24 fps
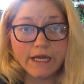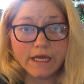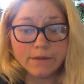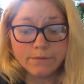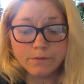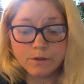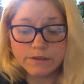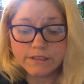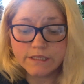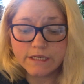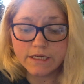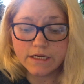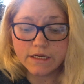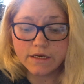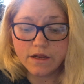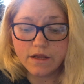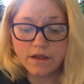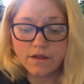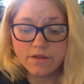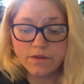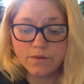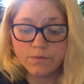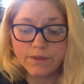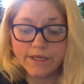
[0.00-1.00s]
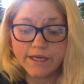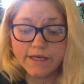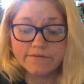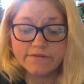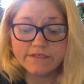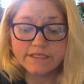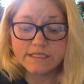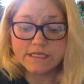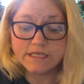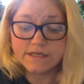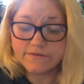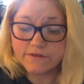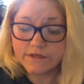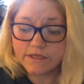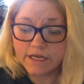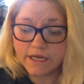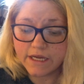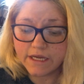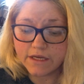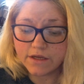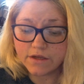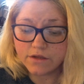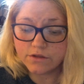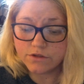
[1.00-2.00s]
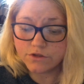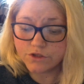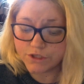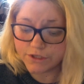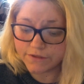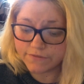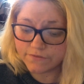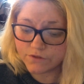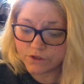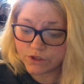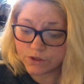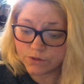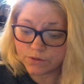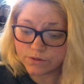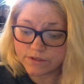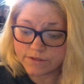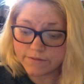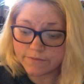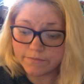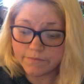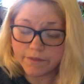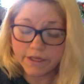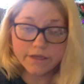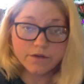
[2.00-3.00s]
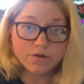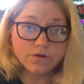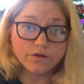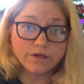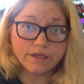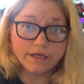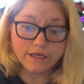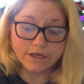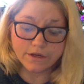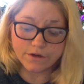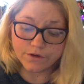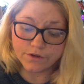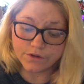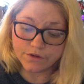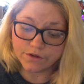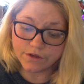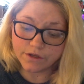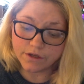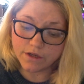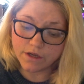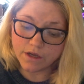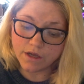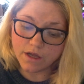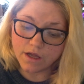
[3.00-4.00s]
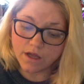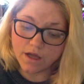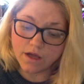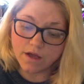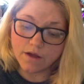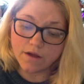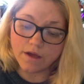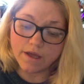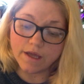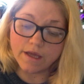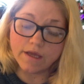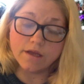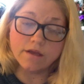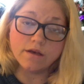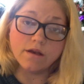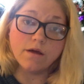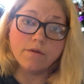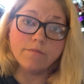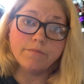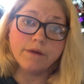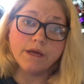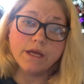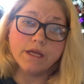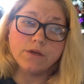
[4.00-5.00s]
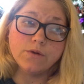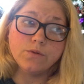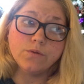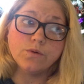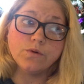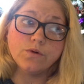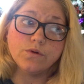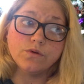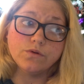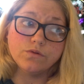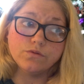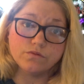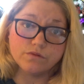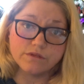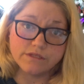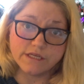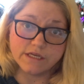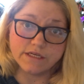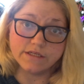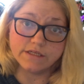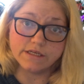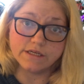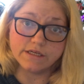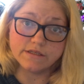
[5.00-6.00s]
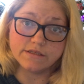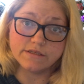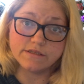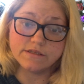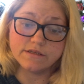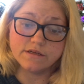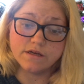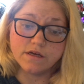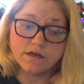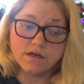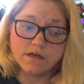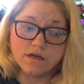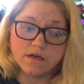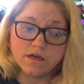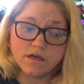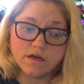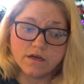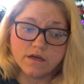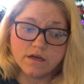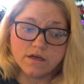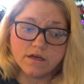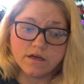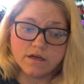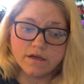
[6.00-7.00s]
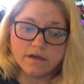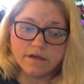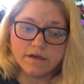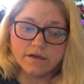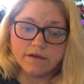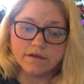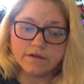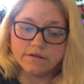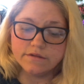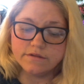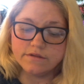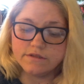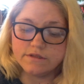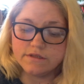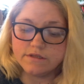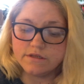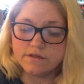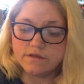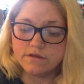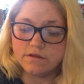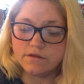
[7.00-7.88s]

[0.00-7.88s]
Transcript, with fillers: Hamilton, then we have Stephen Hale, Jeff Jones, Michael Kearn, and Manuel Resendez. And